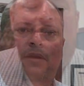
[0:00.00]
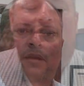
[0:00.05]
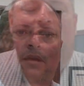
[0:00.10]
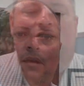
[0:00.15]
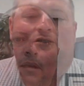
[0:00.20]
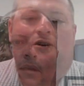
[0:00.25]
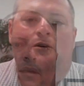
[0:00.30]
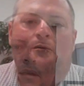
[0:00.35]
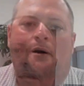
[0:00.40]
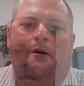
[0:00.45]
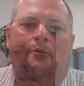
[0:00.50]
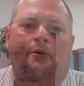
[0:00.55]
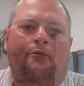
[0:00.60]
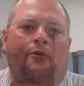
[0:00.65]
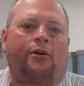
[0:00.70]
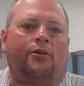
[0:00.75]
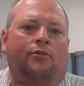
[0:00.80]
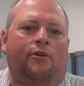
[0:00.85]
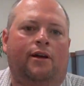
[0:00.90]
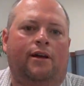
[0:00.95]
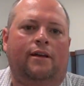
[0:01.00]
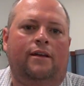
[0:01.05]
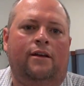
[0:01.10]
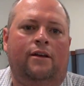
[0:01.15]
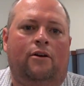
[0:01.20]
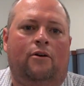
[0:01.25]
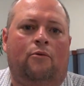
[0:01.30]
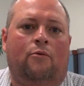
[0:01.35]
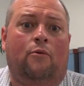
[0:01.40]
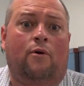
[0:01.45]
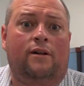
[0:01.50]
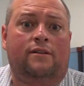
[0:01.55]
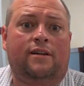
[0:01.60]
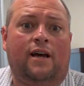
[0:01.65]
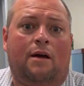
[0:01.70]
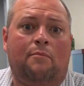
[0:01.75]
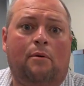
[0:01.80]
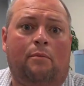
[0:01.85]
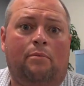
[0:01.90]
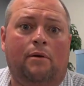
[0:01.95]
So you may be wondering, what
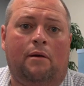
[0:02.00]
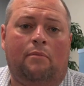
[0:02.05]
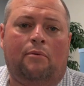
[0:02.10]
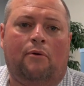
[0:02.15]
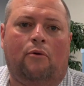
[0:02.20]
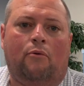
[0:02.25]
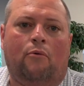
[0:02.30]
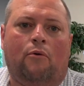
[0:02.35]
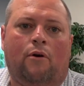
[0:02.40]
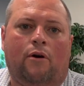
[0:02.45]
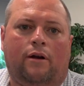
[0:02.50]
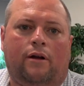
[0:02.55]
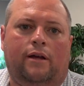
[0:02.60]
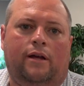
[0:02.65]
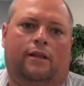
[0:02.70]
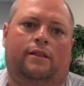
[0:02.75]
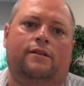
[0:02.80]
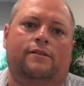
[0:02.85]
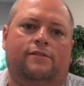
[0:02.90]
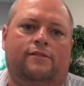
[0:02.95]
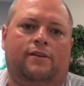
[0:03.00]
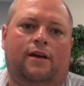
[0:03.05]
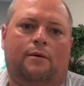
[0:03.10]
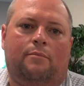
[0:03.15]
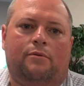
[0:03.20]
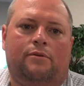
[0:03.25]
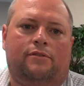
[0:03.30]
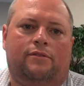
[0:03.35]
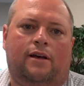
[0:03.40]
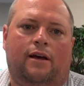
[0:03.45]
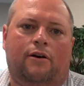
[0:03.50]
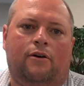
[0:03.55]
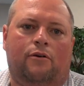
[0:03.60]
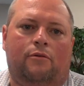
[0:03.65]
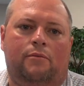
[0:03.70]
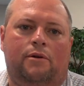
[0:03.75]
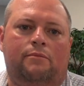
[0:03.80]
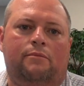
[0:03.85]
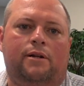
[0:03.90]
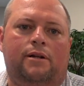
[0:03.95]
type of people work in this Cypress at
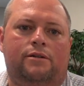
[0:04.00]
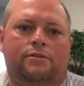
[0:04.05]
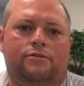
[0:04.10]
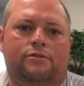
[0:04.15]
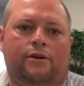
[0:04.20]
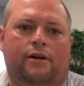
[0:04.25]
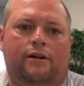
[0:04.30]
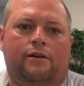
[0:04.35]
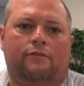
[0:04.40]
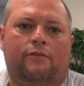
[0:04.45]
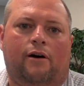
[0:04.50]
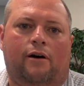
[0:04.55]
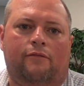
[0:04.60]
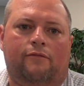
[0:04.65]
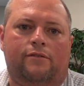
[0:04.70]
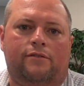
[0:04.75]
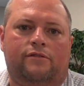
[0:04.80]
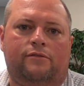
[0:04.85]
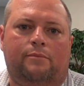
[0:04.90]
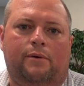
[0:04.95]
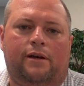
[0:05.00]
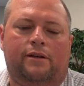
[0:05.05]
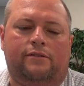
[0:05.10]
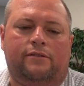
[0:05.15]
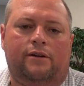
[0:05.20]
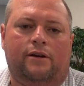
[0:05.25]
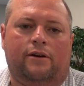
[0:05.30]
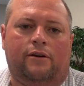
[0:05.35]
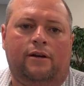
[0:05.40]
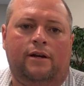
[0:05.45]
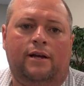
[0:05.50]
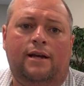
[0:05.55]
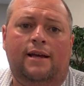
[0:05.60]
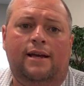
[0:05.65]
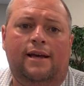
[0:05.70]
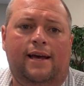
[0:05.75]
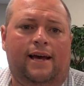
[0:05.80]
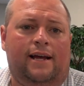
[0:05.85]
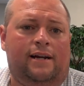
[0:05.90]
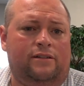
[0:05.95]
Home administrative office space here.
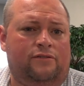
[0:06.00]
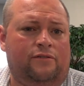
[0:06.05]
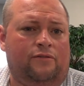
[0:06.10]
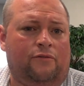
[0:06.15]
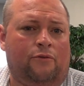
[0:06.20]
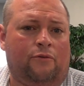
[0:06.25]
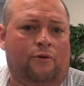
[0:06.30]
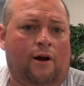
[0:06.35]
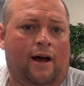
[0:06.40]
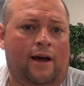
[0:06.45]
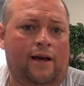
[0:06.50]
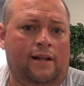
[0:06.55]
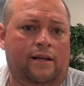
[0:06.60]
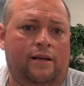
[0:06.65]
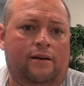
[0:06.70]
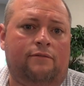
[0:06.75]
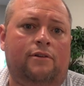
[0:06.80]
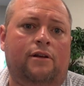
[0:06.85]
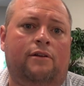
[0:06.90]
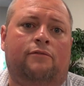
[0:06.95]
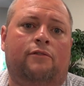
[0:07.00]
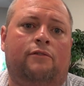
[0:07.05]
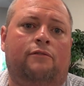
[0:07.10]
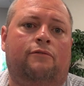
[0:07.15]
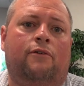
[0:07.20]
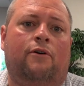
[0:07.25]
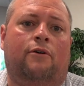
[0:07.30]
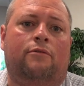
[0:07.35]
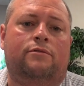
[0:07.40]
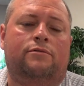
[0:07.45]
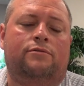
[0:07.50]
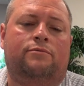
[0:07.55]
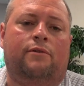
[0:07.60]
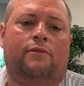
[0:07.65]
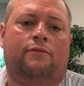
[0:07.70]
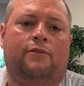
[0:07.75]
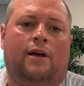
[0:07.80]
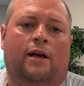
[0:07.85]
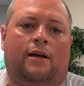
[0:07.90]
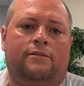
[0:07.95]
And it's a variety of different folks.
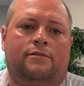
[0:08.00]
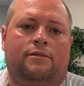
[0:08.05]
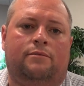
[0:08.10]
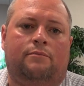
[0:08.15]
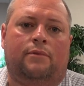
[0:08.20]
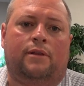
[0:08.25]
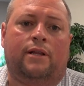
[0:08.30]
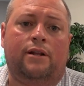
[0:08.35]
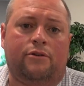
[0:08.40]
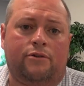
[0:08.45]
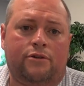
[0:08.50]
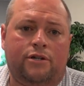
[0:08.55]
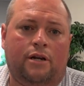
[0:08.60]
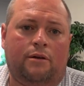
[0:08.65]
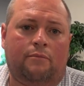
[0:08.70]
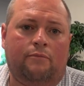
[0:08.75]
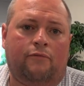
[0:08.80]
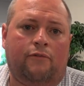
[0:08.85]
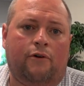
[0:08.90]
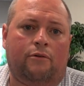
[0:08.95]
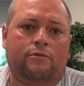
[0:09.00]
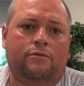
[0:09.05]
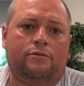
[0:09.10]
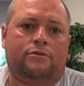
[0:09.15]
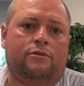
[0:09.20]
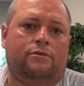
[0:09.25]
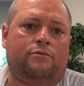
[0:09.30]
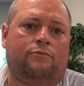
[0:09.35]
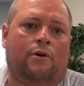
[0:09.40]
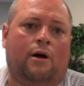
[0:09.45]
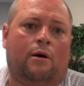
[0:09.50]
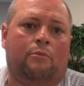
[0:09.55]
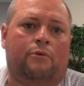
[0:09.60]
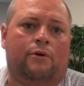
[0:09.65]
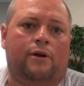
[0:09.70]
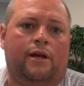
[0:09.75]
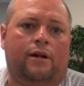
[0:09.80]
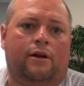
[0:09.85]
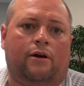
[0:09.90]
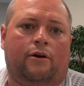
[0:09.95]
We've got some leadership folks. Rob
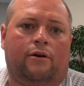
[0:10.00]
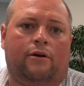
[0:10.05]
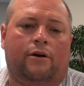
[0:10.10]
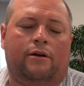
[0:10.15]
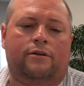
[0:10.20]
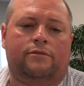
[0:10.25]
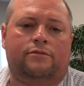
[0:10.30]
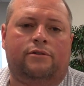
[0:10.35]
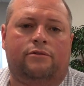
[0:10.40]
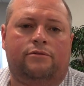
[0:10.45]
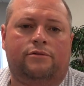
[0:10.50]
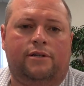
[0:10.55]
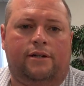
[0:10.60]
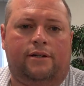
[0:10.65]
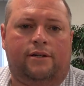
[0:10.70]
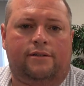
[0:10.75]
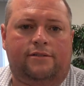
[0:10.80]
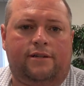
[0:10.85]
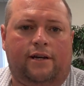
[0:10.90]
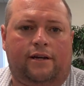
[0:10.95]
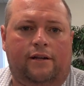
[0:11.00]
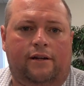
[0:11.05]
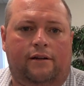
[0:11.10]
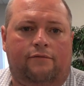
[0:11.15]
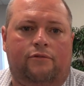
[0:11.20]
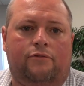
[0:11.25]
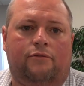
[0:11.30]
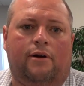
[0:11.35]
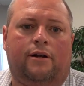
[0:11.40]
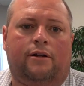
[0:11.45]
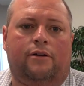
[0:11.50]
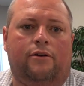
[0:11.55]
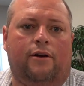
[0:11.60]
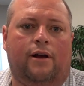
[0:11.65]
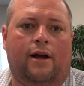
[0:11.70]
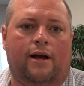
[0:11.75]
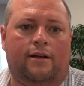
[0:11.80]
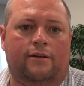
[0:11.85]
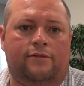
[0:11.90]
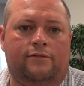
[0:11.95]
Reed, our Associate Executive Director,
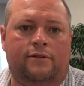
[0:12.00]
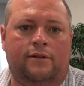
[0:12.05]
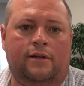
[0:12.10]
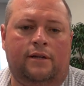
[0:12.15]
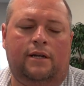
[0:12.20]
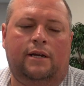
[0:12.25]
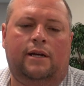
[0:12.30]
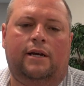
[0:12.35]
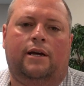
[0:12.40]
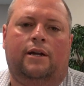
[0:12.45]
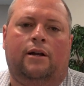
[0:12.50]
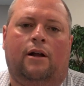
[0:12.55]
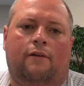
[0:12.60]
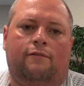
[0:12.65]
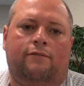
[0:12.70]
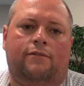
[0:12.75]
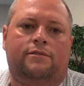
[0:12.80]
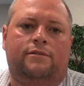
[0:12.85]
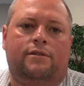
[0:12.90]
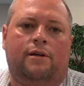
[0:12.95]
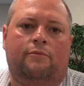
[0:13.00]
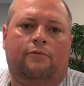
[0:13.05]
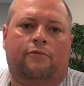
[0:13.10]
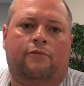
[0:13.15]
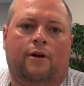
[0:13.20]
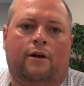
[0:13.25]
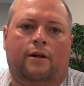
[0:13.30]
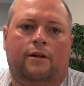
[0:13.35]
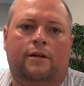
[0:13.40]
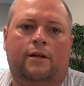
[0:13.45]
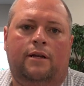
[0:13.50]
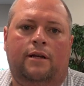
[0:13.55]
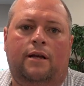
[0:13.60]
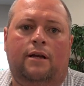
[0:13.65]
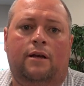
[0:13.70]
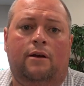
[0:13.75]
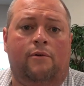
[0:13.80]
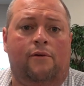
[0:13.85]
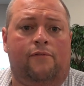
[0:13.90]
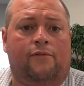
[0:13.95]
has an office up front.
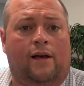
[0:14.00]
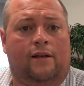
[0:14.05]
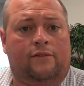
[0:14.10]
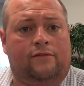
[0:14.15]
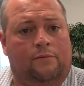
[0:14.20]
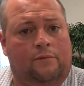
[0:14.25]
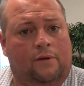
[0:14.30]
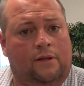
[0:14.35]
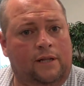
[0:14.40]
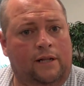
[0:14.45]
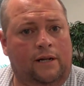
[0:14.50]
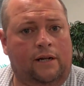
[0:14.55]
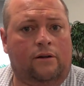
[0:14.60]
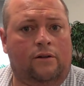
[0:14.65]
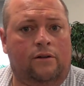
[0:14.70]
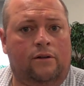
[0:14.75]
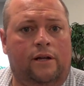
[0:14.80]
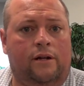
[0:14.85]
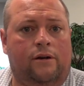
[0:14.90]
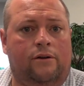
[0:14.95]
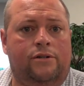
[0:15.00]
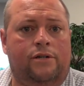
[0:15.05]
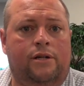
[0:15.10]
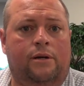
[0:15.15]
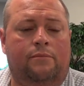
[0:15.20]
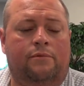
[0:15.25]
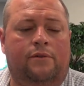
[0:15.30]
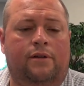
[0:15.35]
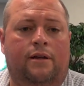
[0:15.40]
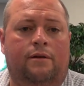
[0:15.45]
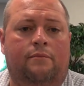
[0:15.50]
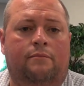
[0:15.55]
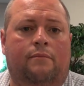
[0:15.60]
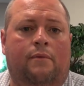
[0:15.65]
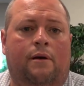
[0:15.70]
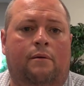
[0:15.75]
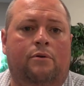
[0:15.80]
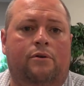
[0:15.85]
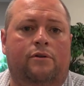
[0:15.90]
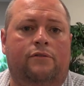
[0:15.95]
We've got some clinical leadership team
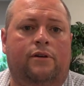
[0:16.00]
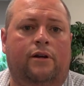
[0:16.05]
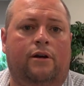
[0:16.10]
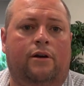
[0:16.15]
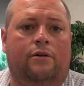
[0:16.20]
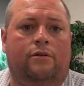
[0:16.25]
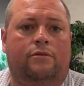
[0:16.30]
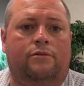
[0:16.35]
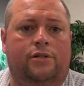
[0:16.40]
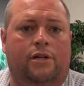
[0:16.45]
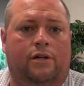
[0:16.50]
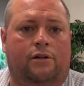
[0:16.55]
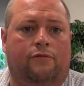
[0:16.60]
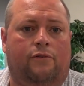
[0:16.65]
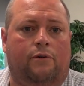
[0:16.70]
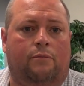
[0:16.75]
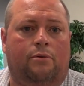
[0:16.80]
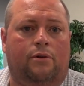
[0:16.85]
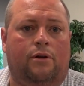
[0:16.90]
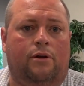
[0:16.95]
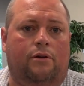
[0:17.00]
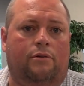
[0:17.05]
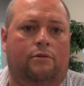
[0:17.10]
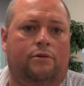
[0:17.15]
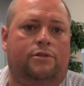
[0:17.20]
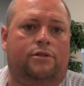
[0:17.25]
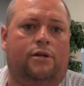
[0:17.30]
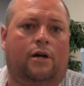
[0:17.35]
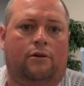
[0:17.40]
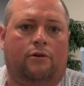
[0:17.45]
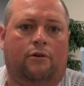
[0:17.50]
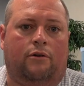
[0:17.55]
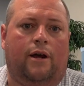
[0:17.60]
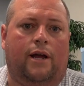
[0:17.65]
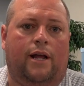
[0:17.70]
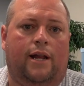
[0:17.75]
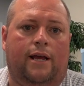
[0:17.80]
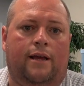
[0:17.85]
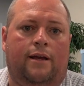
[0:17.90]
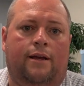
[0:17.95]
members here, Jennifer Blue and John
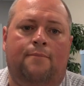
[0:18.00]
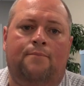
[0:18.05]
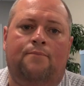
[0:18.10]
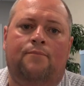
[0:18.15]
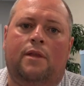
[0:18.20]
Grady.